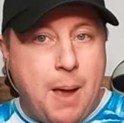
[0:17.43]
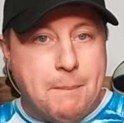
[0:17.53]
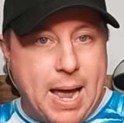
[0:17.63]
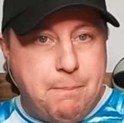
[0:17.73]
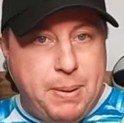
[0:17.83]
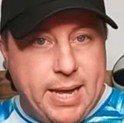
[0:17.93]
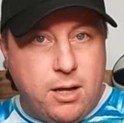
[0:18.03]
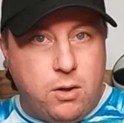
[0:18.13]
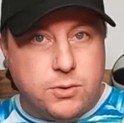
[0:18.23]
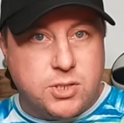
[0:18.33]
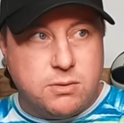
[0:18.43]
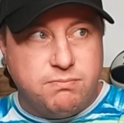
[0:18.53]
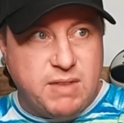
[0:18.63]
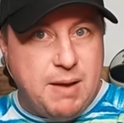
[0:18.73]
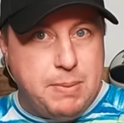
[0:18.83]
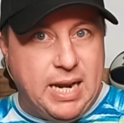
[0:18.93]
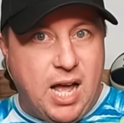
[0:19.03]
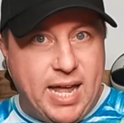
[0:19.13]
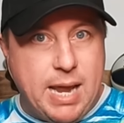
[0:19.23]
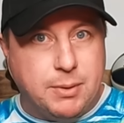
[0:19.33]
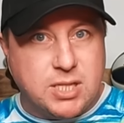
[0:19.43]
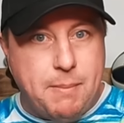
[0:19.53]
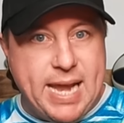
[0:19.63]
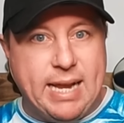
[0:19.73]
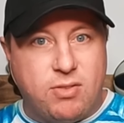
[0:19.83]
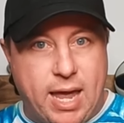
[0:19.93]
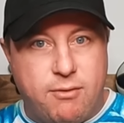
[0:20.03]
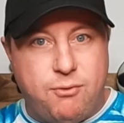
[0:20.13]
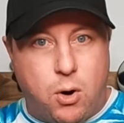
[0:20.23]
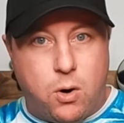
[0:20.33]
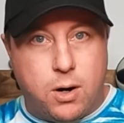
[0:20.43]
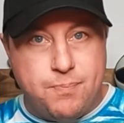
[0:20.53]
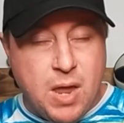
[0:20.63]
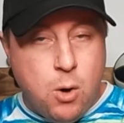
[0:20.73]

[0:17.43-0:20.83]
my pals, they've been unable to make it that far.